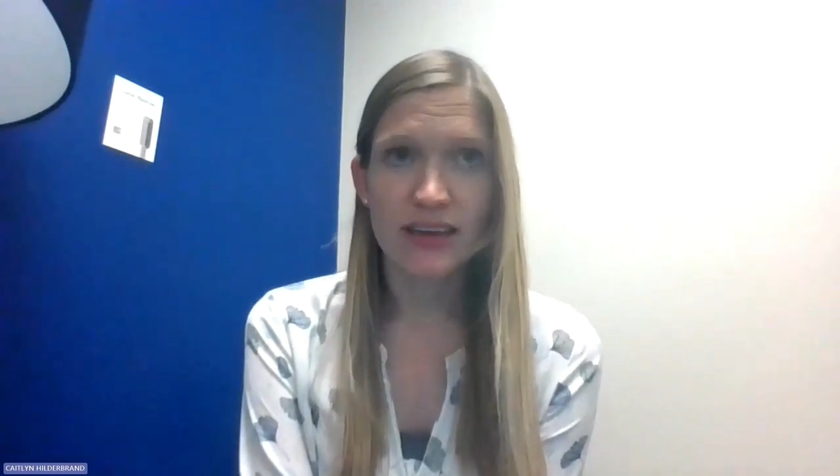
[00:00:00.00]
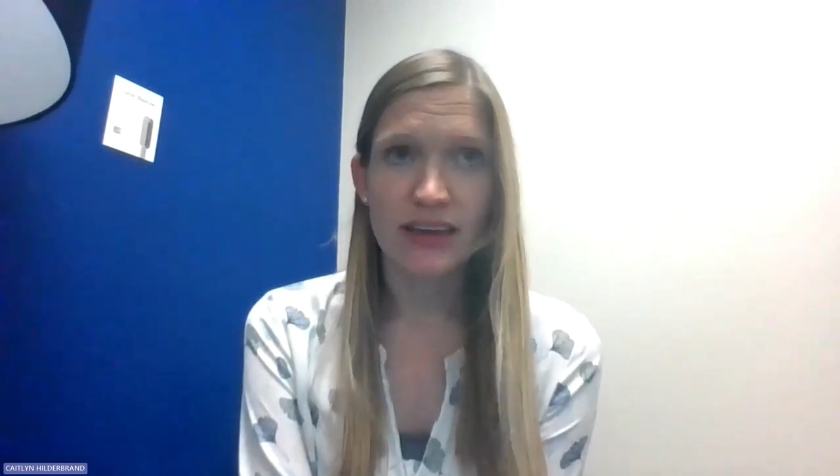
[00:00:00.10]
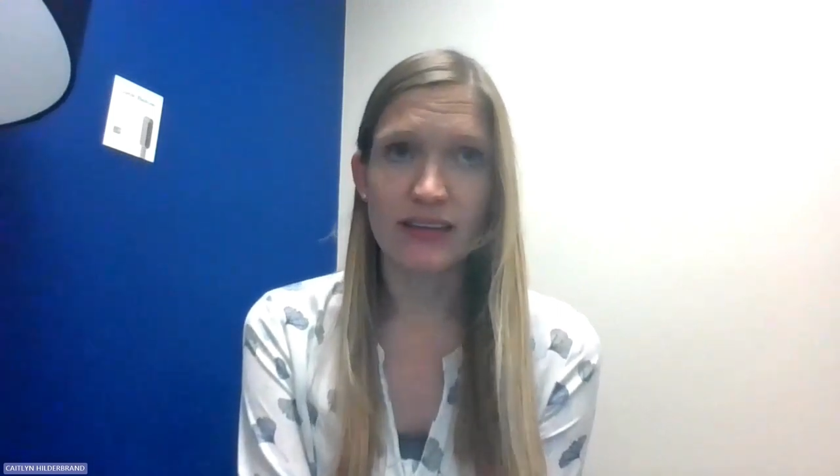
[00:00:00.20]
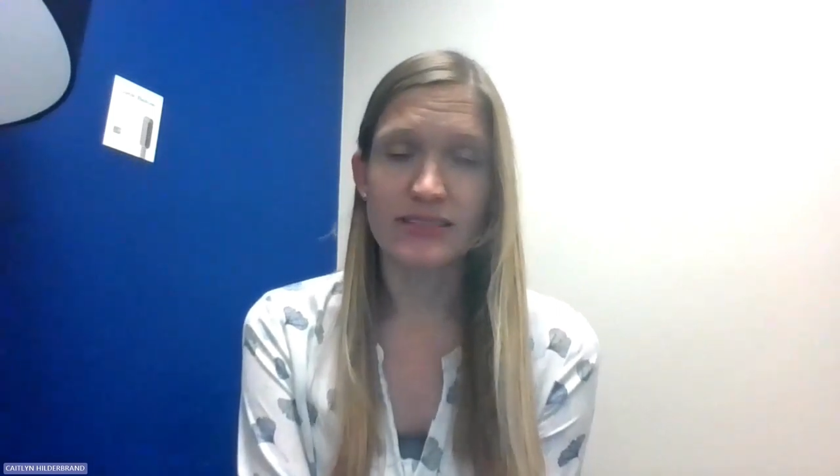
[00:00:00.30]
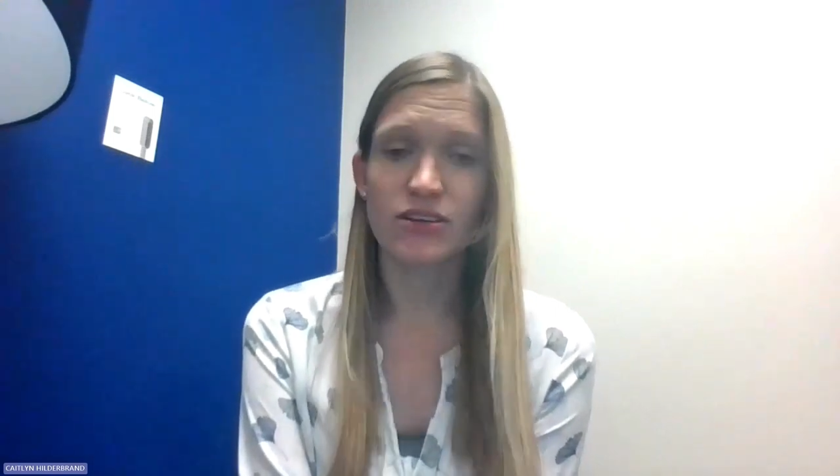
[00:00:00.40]

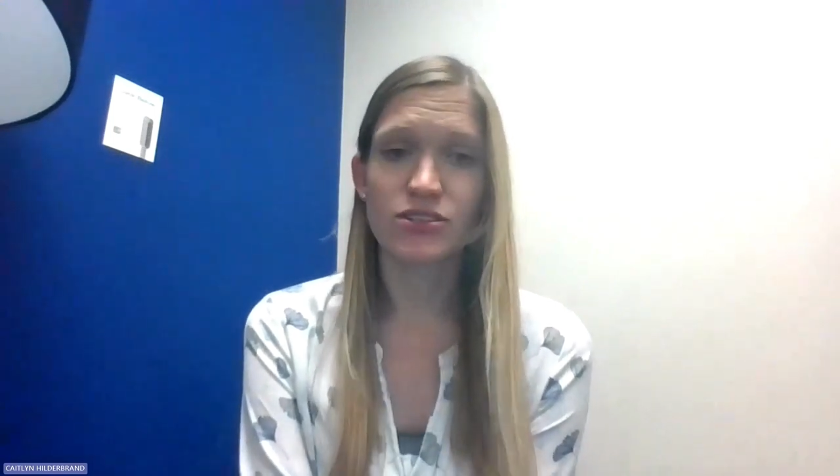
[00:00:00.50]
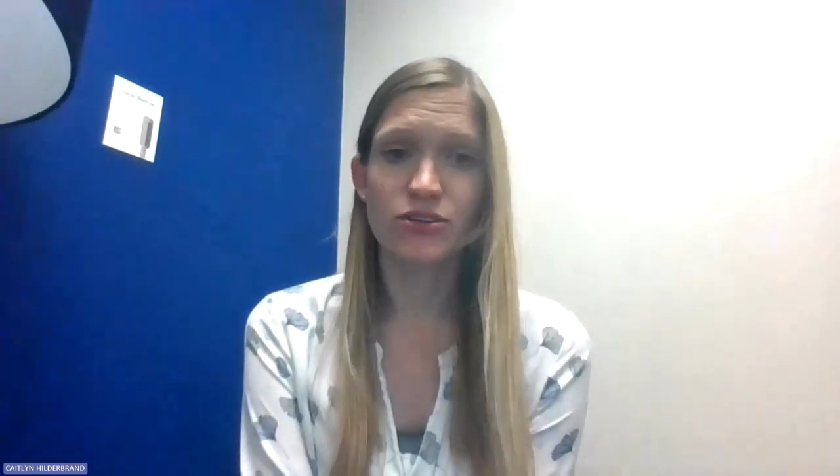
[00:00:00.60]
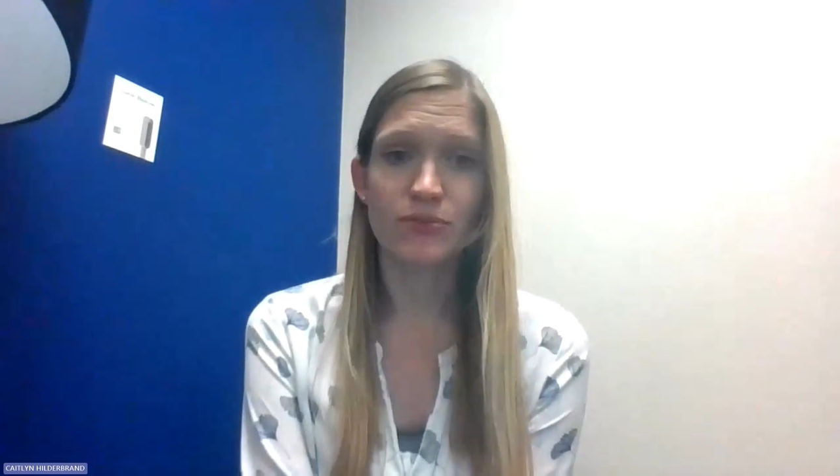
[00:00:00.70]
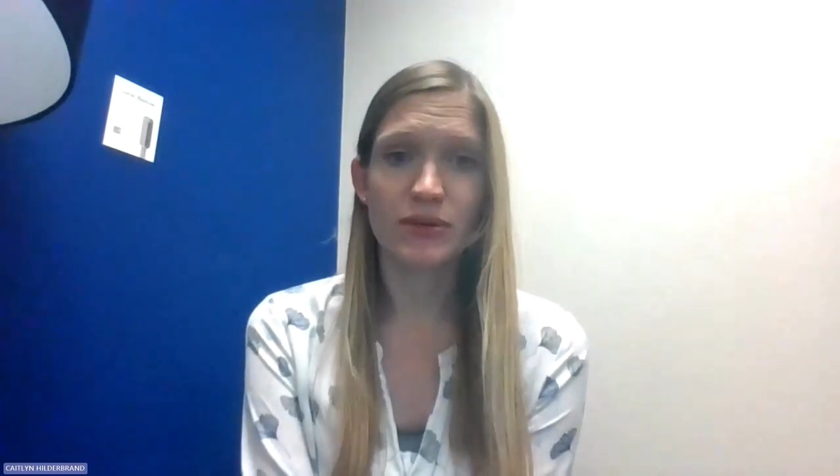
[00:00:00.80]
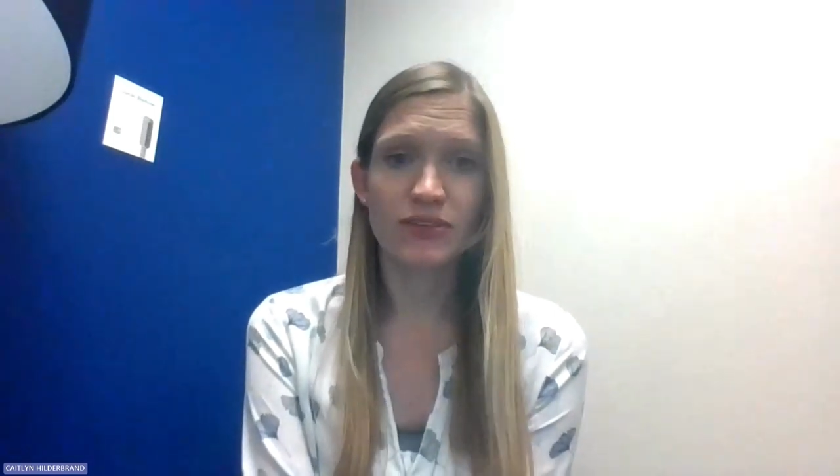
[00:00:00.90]
It's
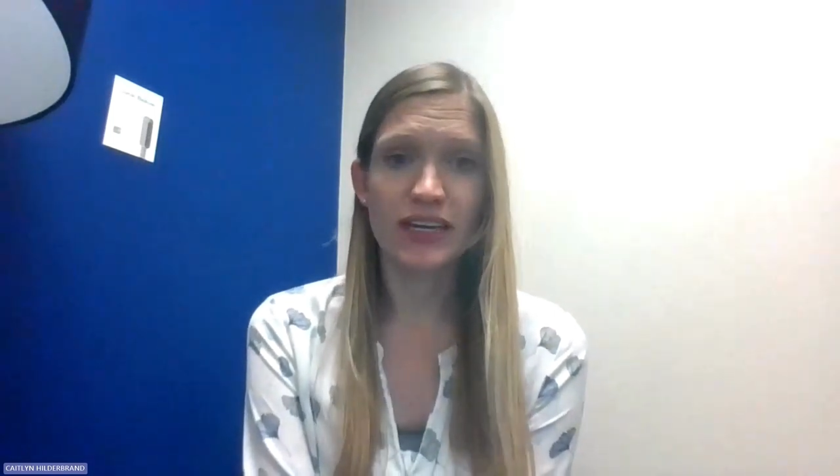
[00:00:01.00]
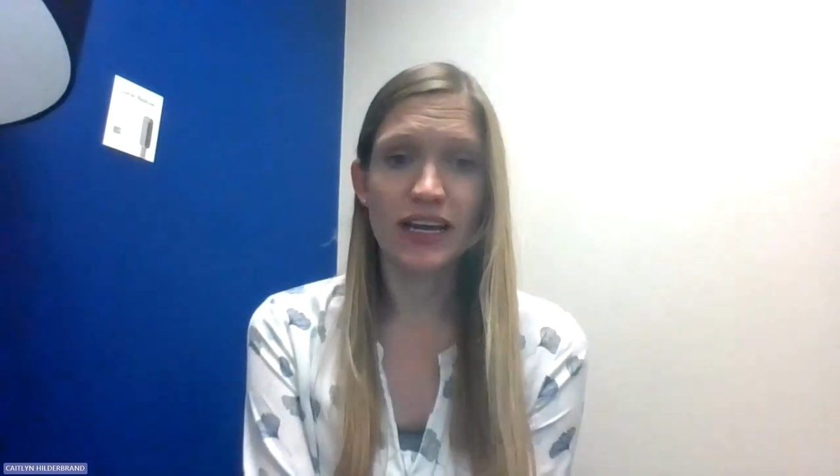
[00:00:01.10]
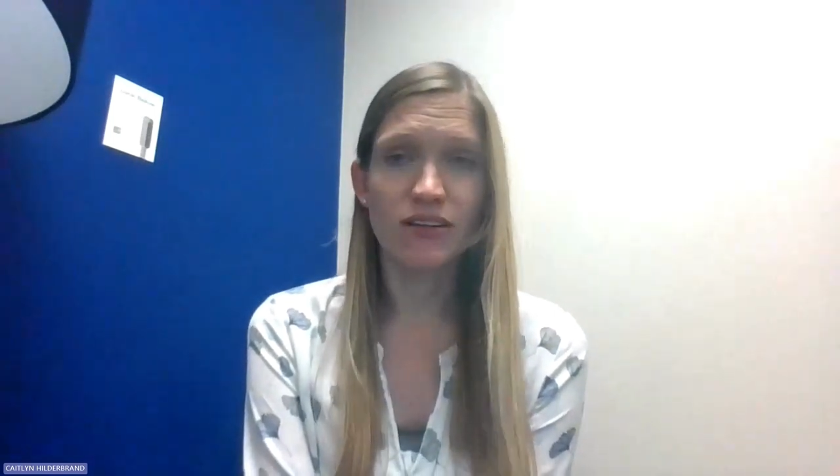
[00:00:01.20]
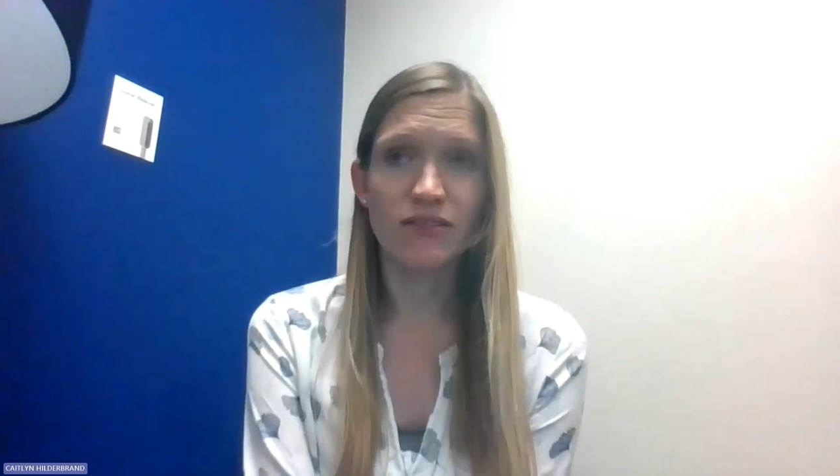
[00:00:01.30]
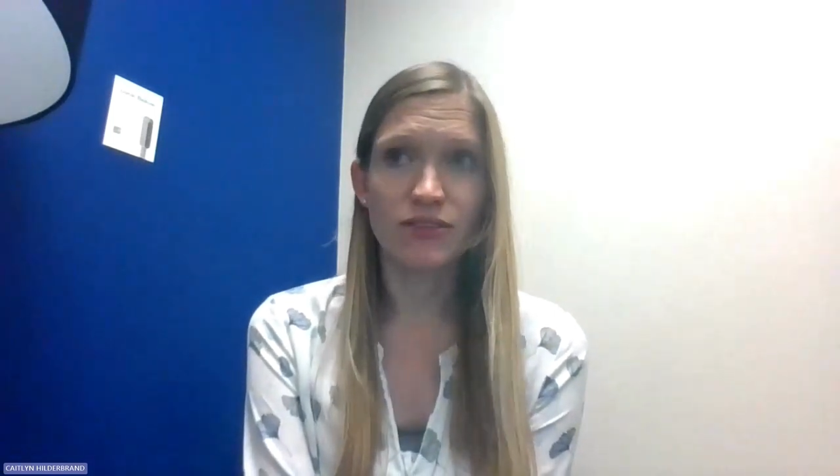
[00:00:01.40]
also been really
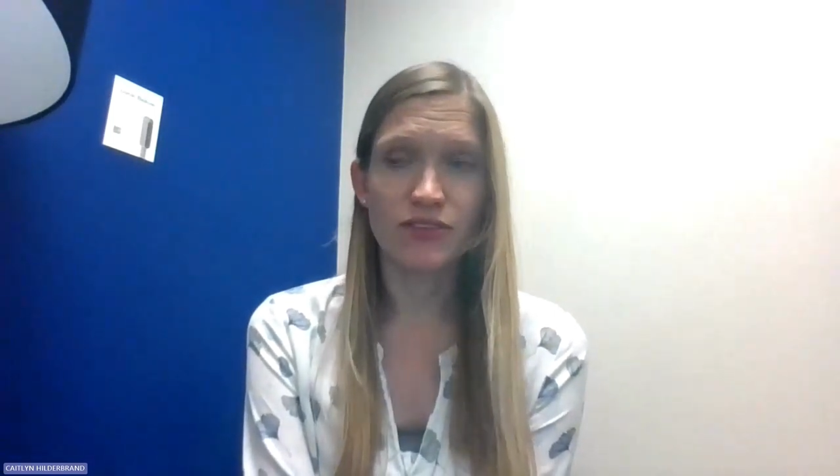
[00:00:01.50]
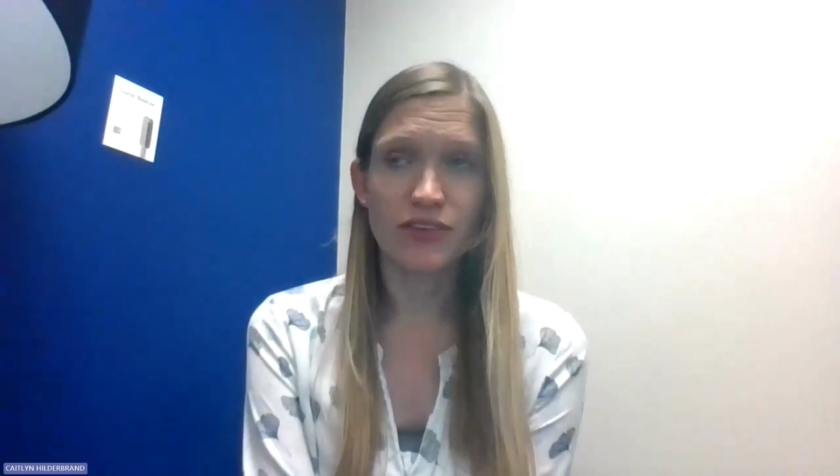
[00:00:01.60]
helpful